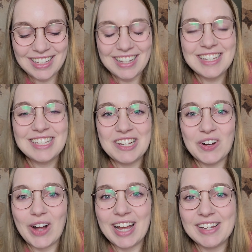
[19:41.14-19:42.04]
So
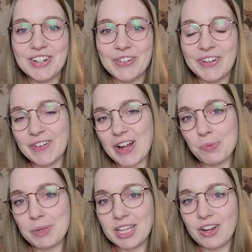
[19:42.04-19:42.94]
I don't know how
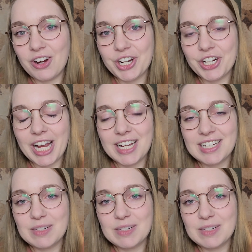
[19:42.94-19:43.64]
many are correct.